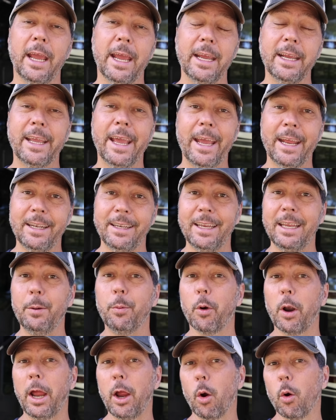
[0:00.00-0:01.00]
aka
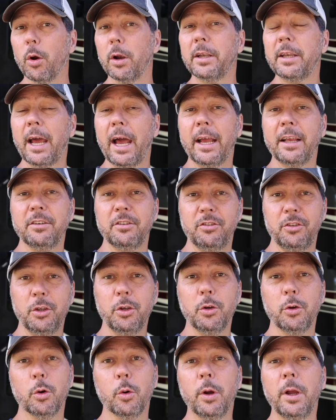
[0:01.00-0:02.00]
deprioritize
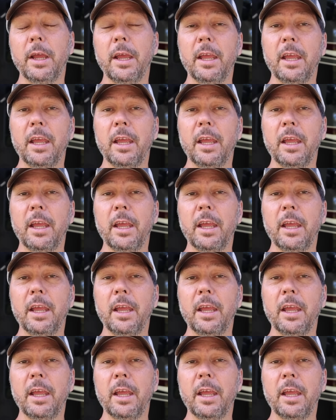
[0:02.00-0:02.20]
you